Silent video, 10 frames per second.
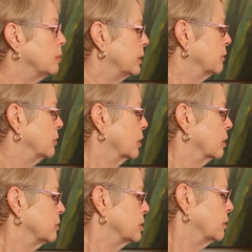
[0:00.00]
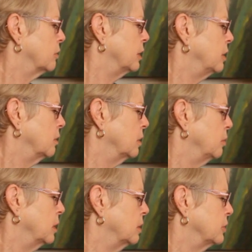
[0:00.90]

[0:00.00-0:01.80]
bit of darker stuff right here in the middle,